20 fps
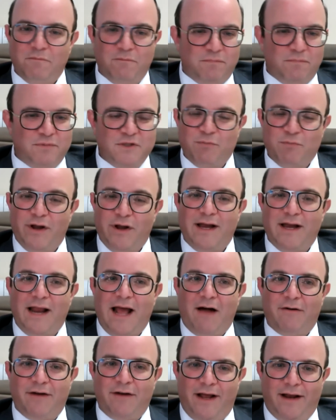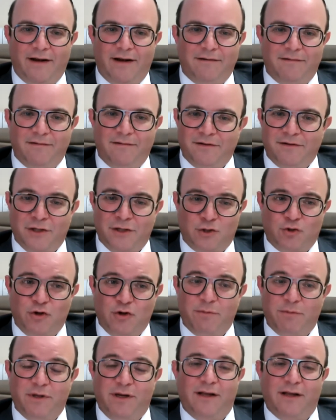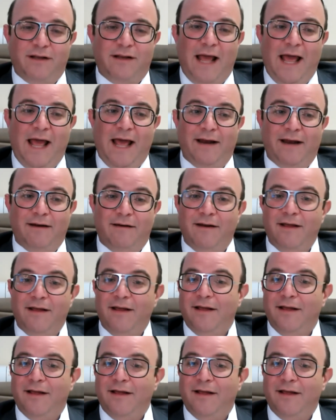spring it out and distribute it and